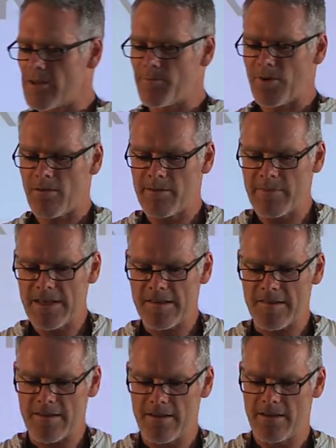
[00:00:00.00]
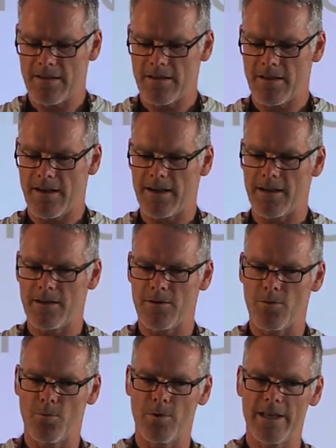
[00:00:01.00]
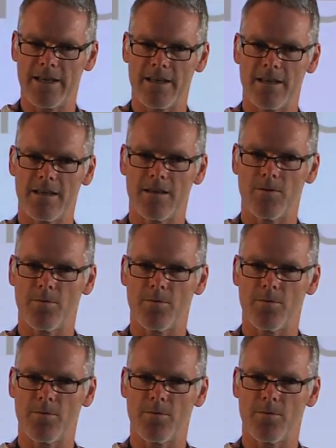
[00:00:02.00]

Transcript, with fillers: problem is uh, we,